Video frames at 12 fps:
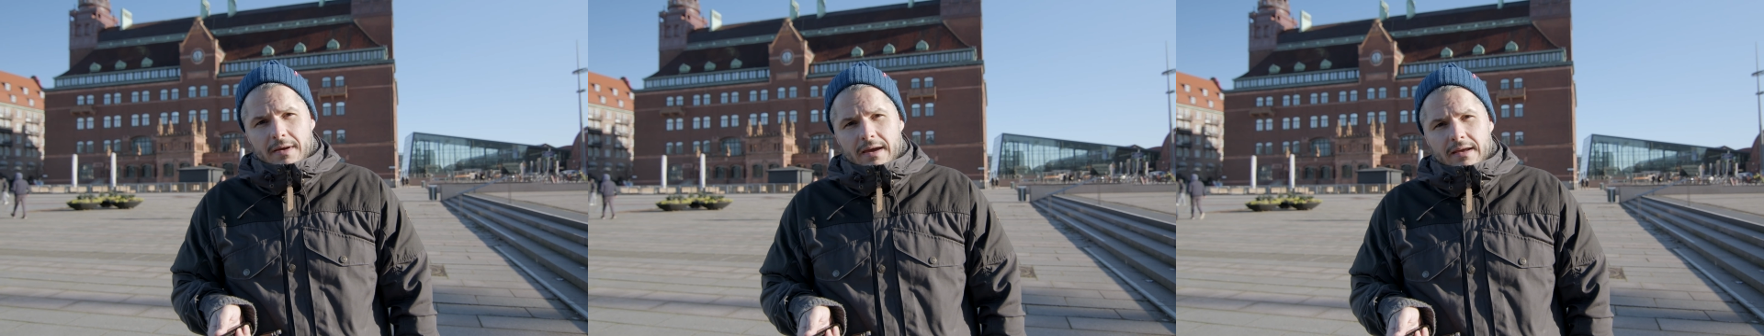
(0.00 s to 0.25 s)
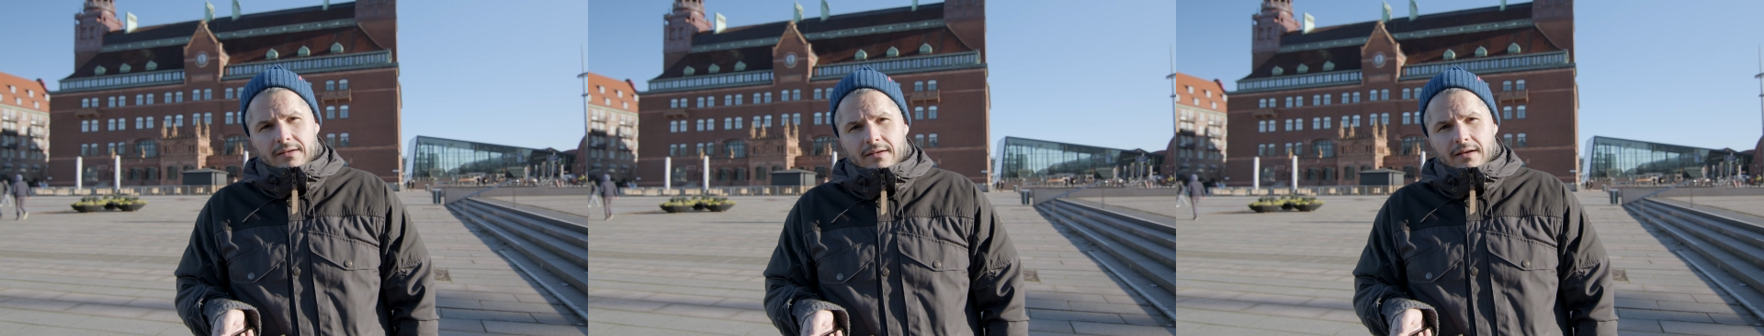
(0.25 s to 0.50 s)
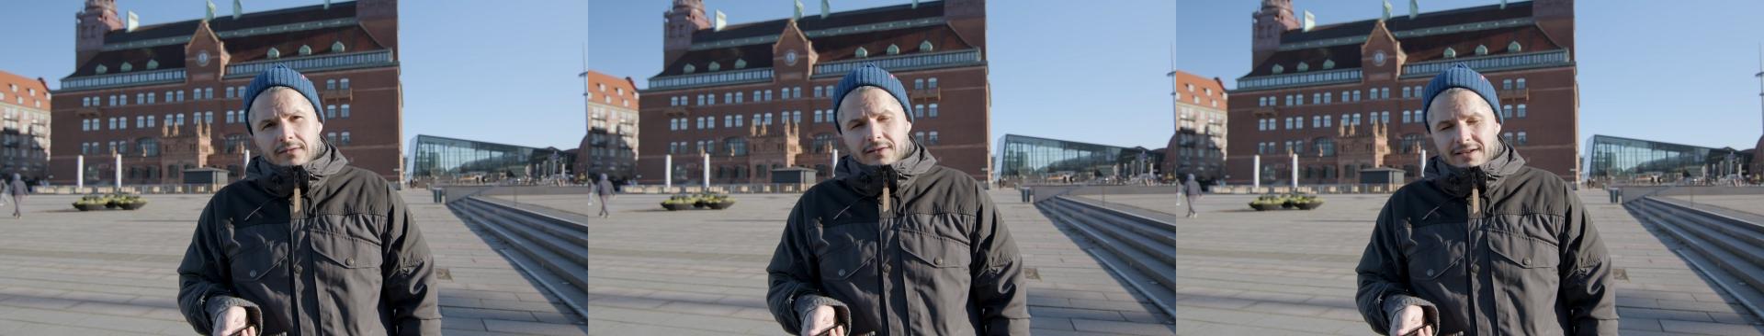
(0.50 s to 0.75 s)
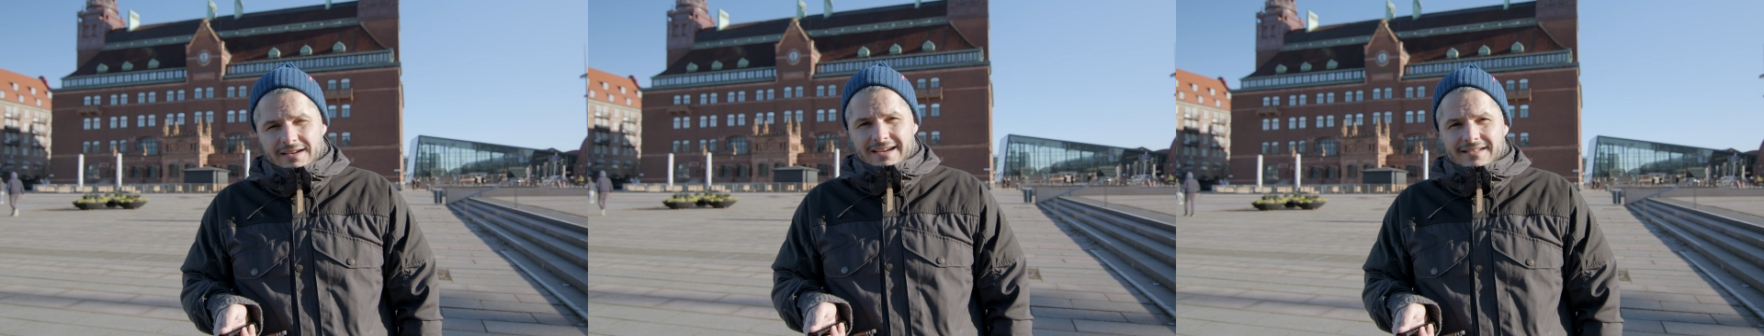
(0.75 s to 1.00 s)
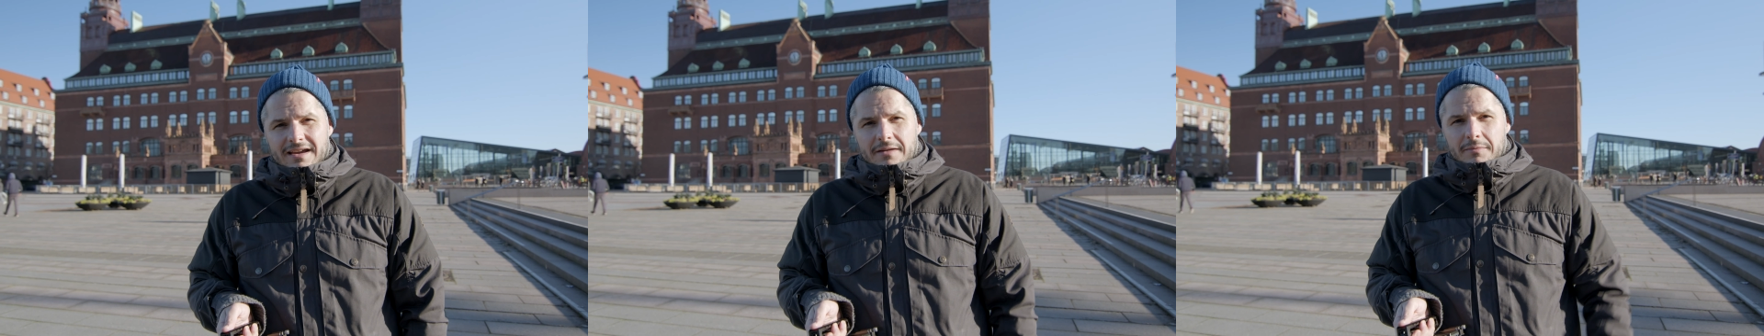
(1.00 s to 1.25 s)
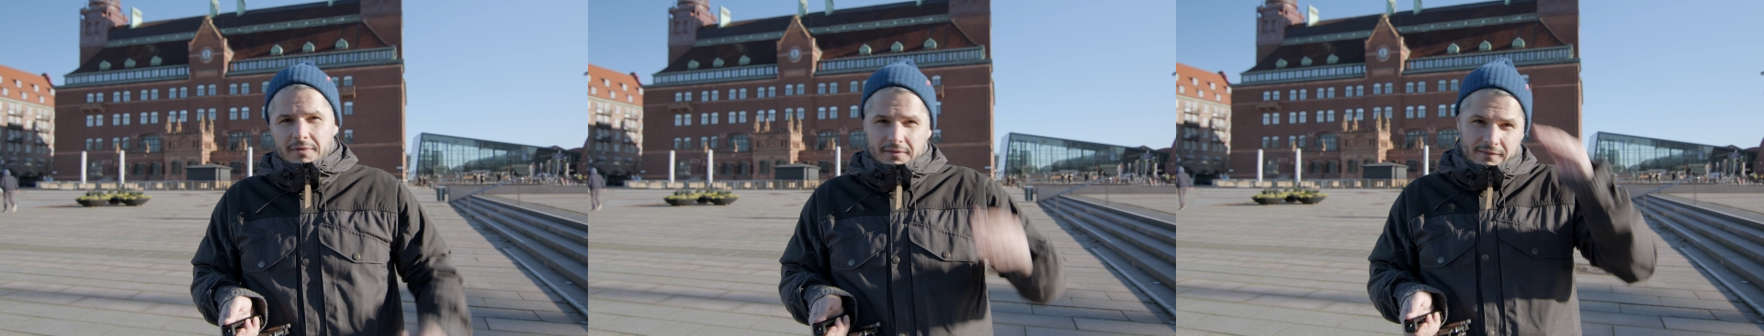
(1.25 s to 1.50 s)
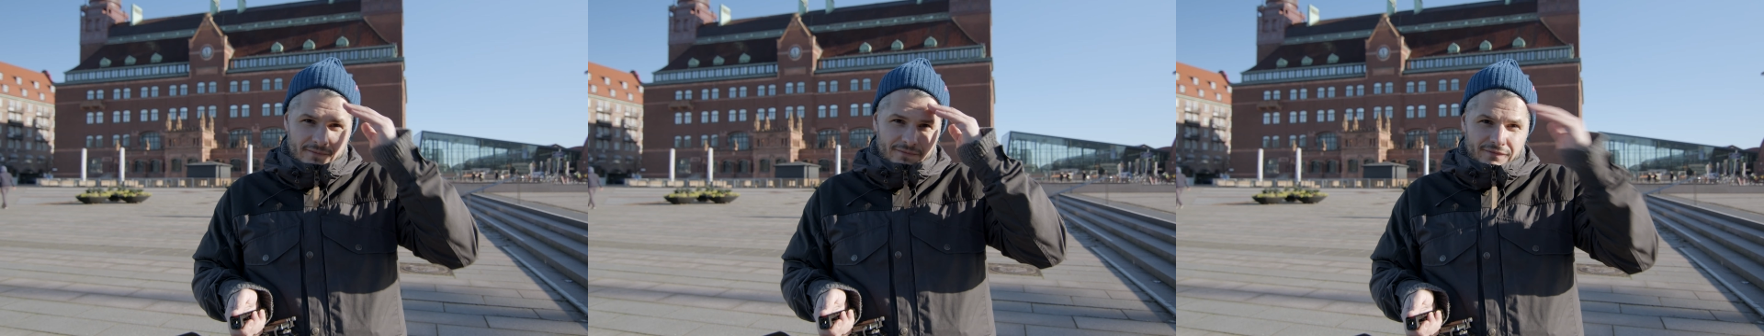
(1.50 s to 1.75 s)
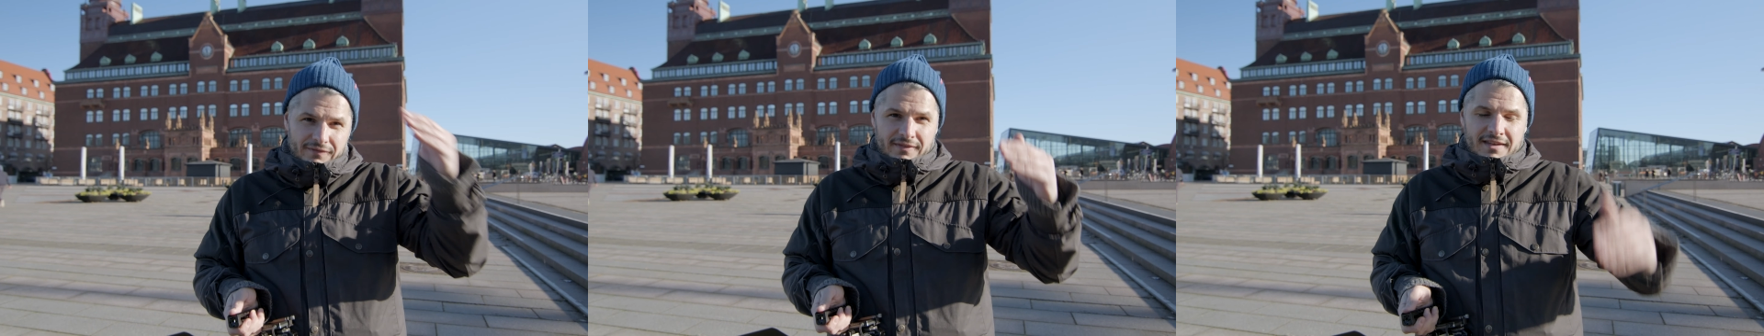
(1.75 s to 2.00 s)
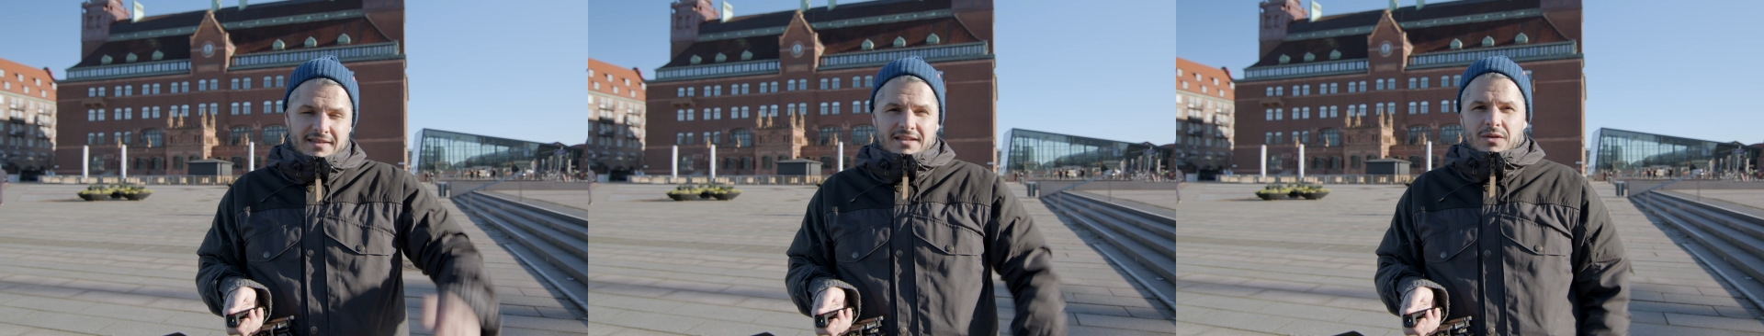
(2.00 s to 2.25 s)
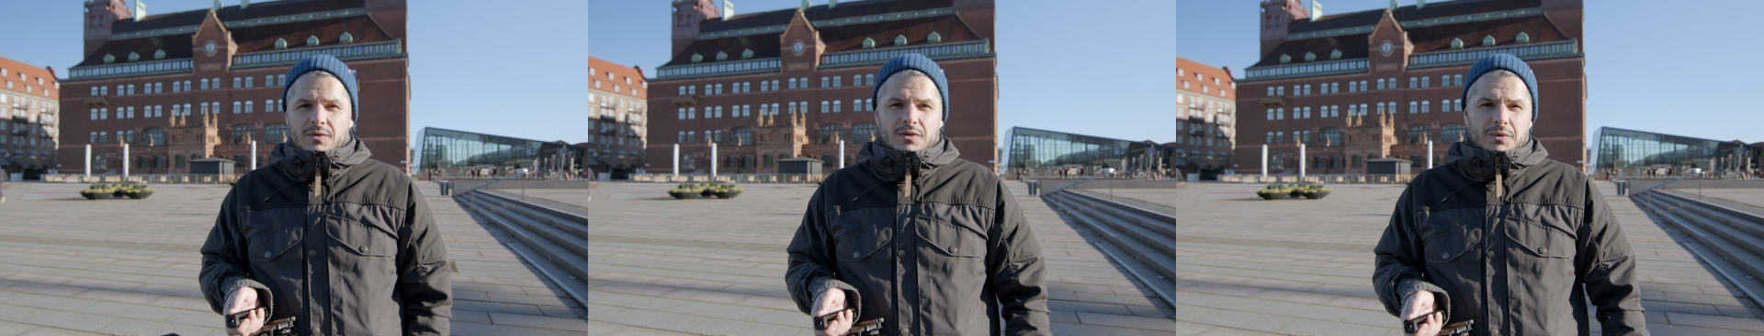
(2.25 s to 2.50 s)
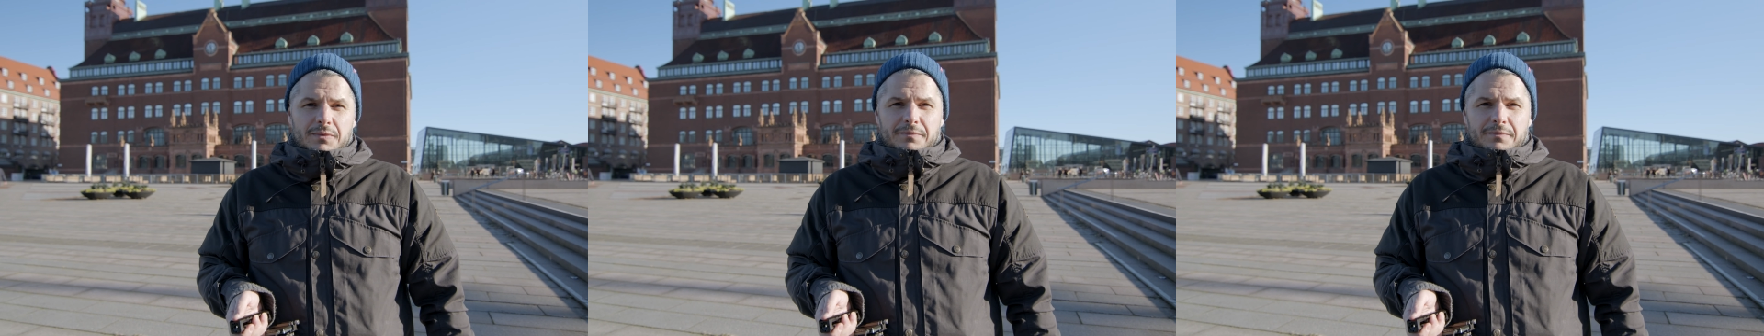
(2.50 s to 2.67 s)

and until the next time, see you soon.